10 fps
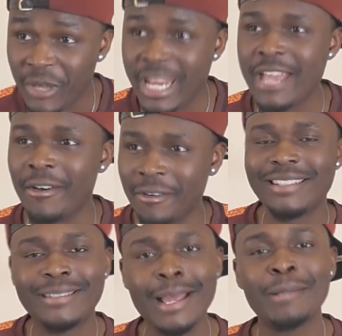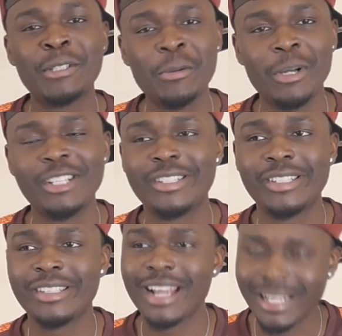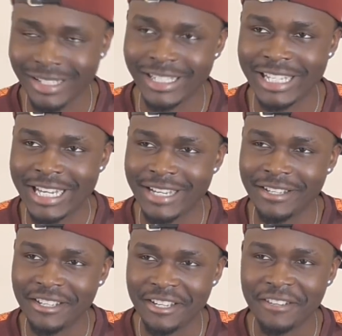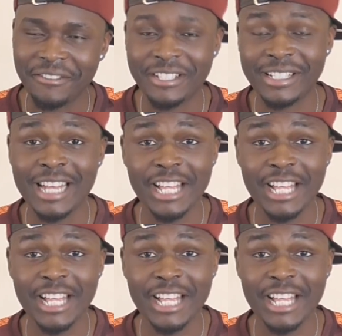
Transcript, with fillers: video. It's time to watch Argentina versus